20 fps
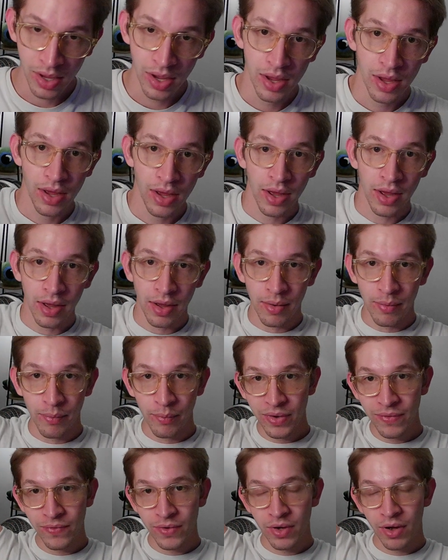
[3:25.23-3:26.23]
Mm-hmm.
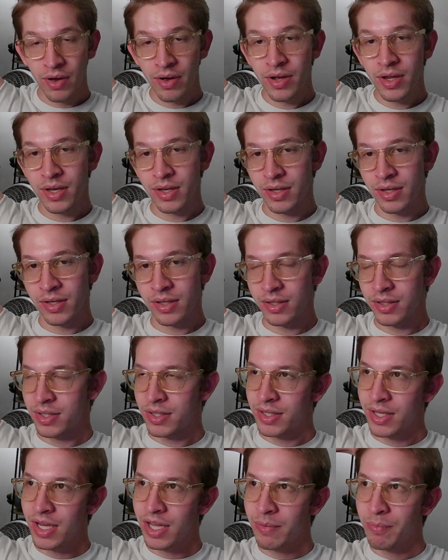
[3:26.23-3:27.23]
We've got
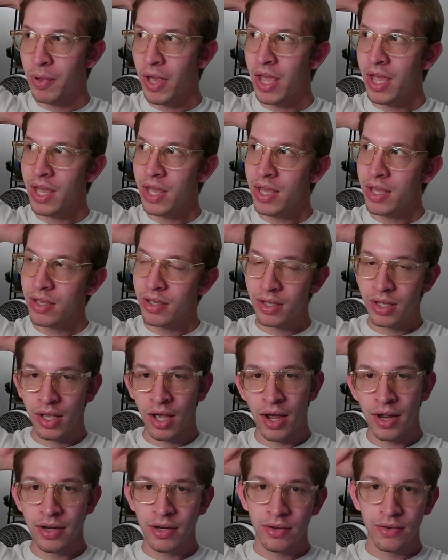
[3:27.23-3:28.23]
sick pay
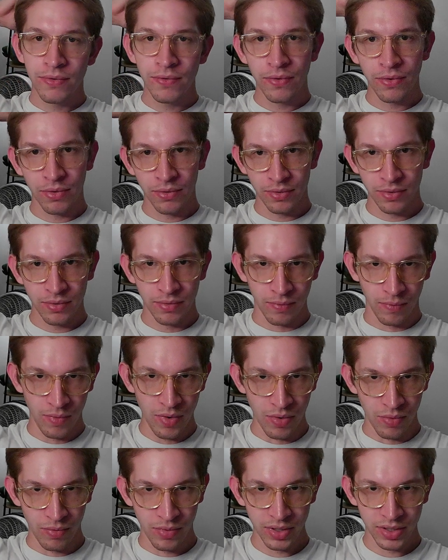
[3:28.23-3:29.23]
kind of through. Whoa,
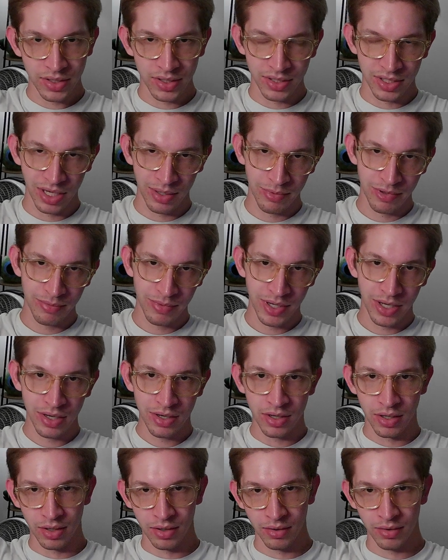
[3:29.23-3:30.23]
what just happened to my
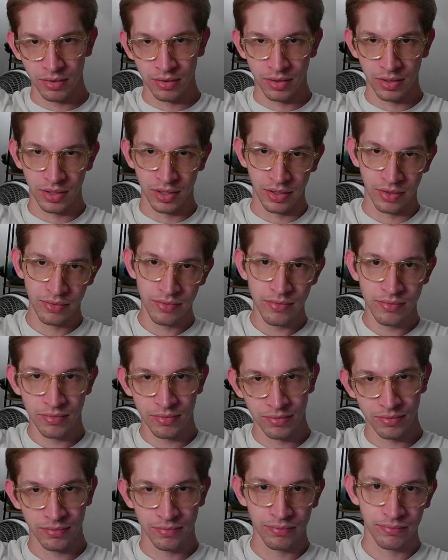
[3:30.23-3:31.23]
hair? Hello.
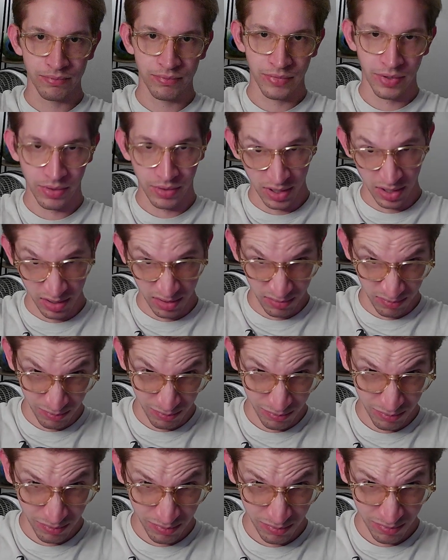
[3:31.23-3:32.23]
Okay.
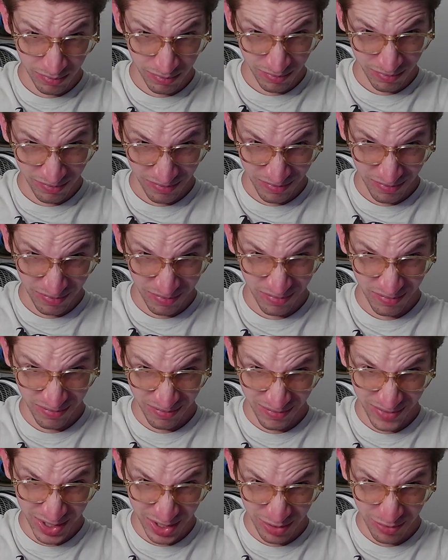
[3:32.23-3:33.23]

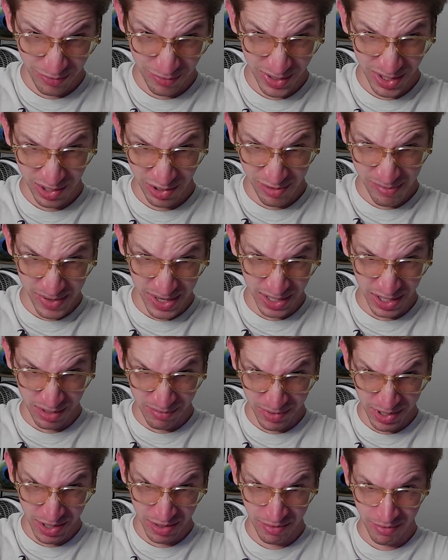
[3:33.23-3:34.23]
What are you doing back there,
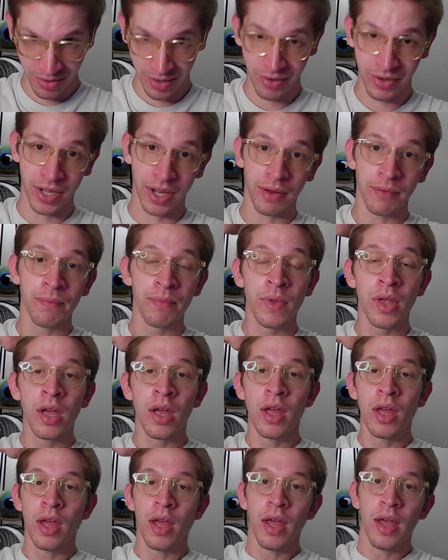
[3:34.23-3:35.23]
man? Okay.
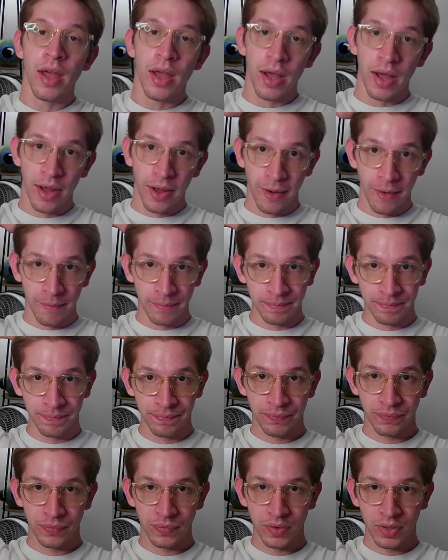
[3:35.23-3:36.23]
Um,
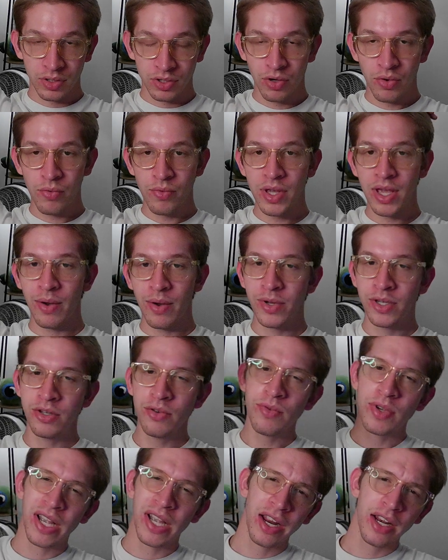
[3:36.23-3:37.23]
so yeah, we do
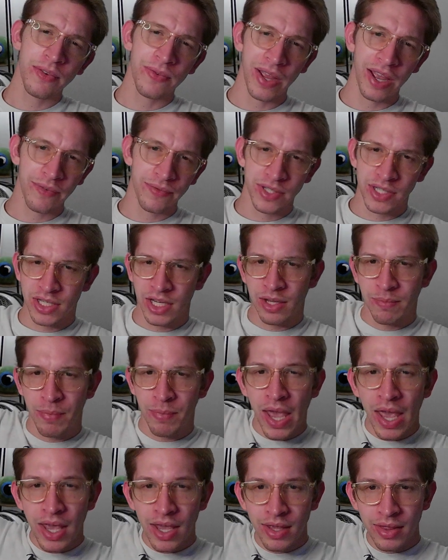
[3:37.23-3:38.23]
kind of have sick
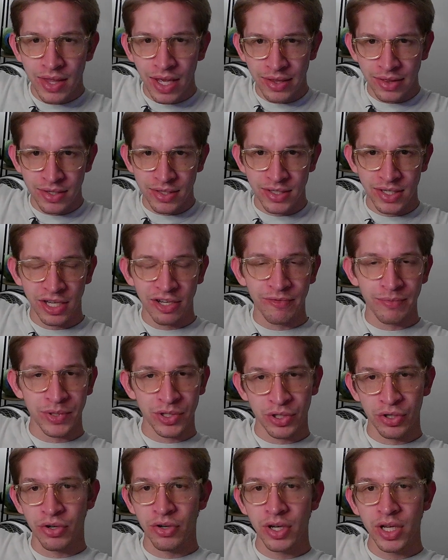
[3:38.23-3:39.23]
pay that the state of
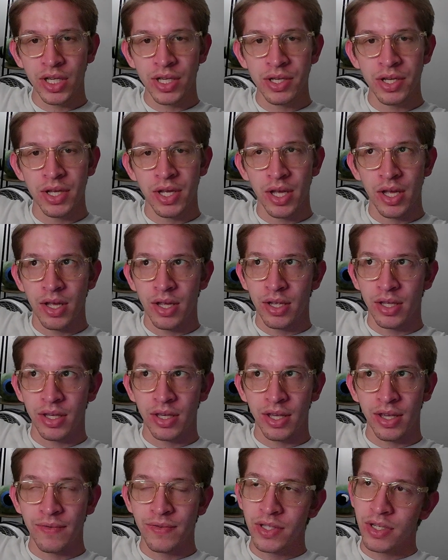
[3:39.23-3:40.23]
Missouri
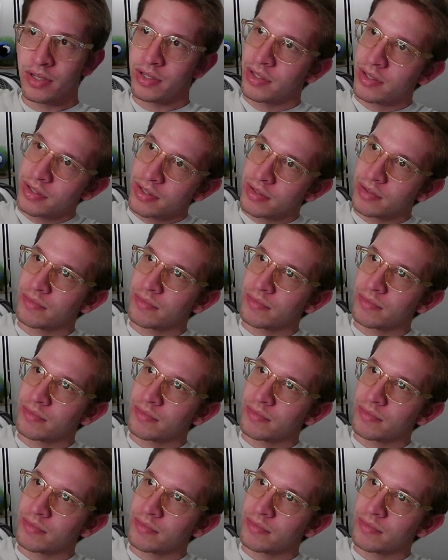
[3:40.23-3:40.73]
gives us.